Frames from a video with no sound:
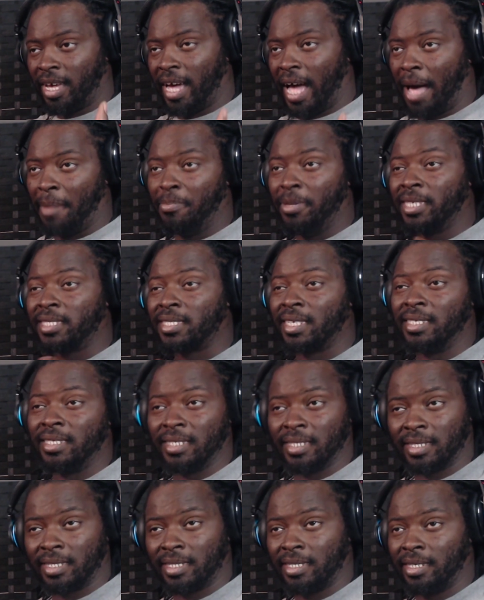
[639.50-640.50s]
I
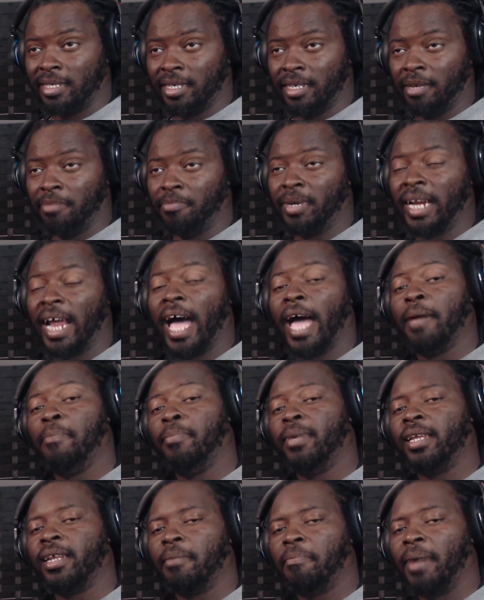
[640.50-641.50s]
misunderstood, but I
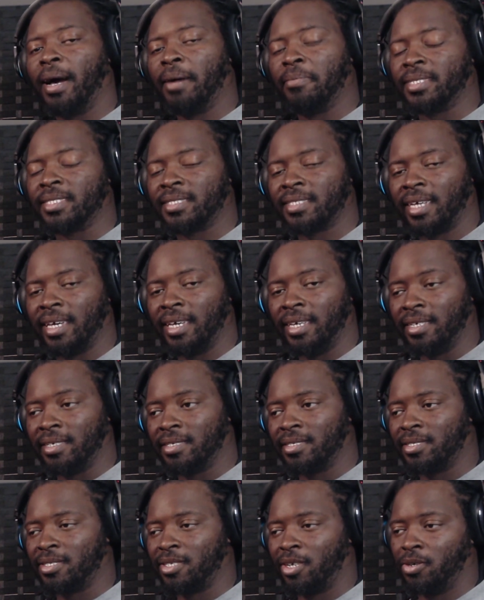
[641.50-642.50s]
admitted my mistake.
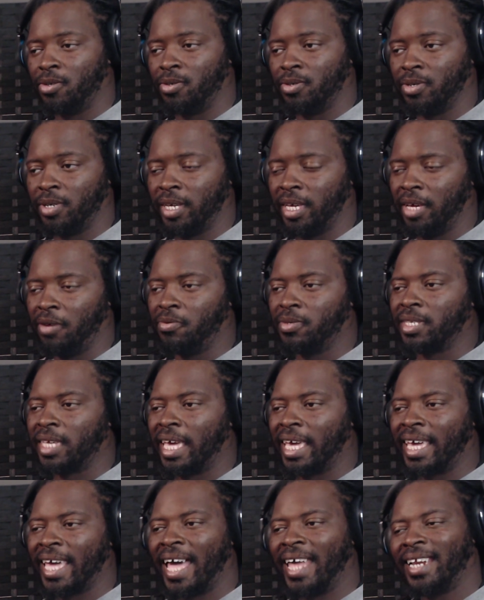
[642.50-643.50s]
So it was,
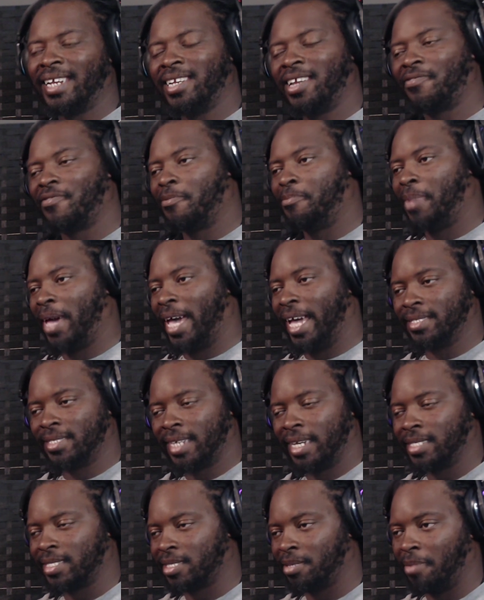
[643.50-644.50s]
it kind of left a bad
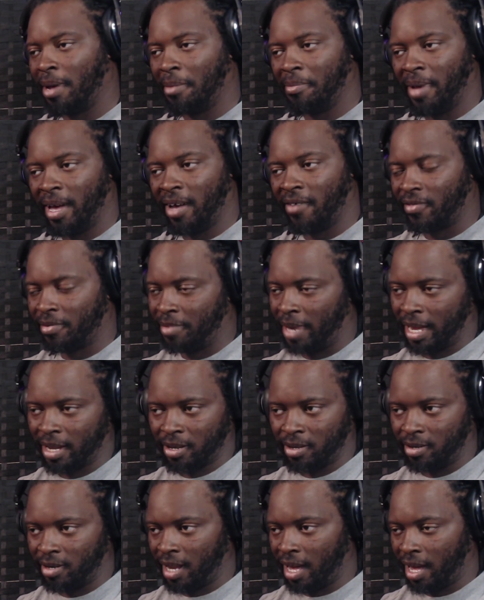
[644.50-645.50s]
taste in my mouth. I'm not
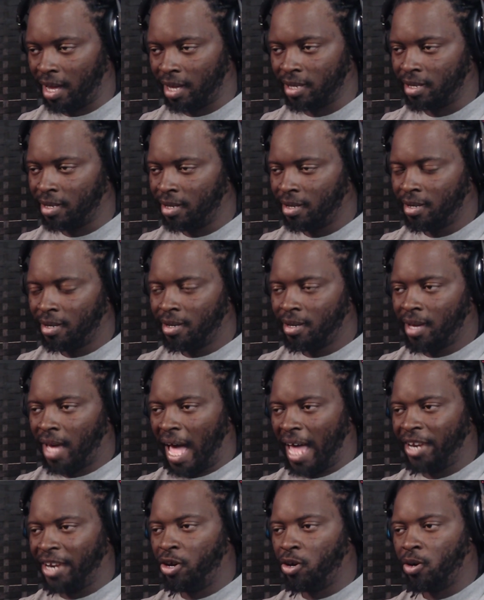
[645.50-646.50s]
gonna lie.
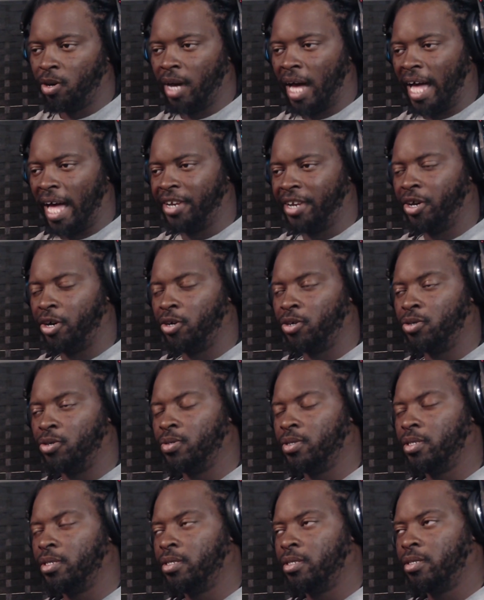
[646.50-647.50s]
I know, I
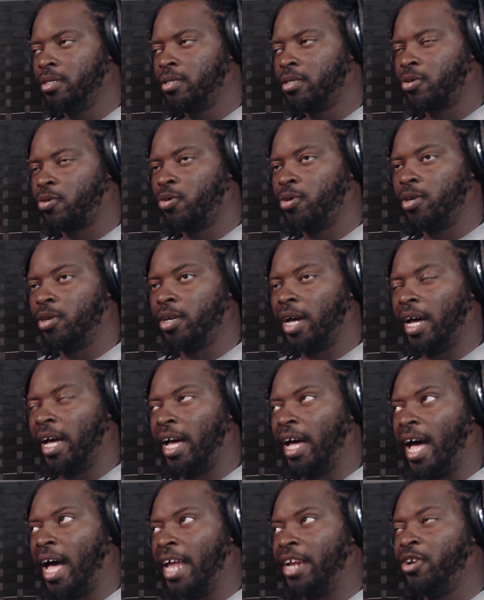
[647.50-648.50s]
know, uh,
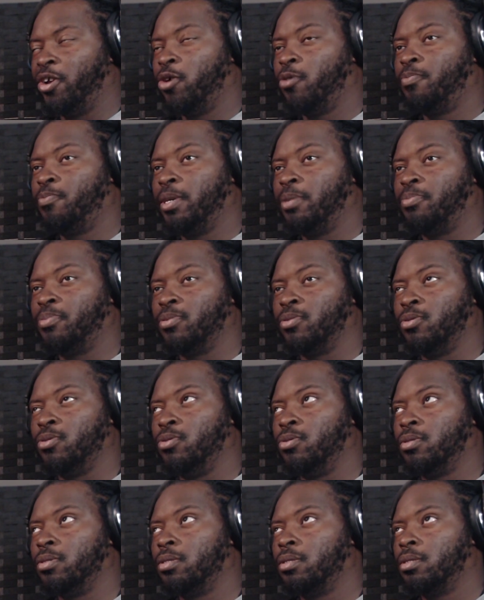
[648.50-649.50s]
I know people